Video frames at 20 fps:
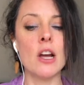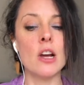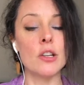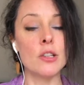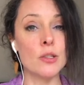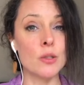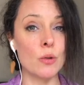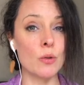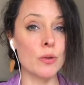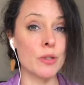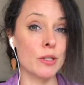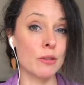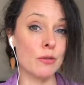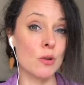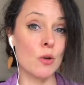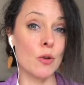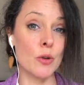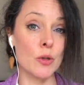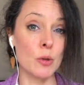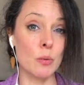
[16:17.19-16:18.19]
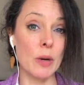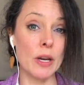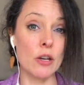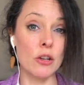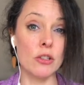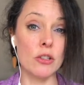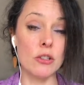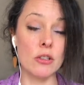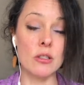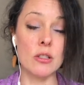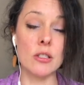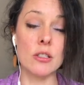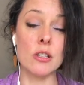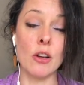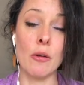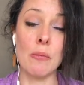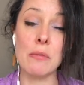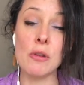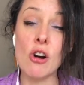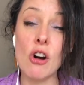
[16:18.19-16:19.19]
Source, of course, we could use the
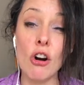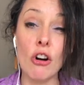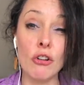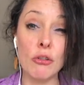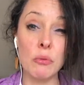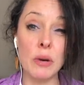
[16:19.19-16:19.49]
term God,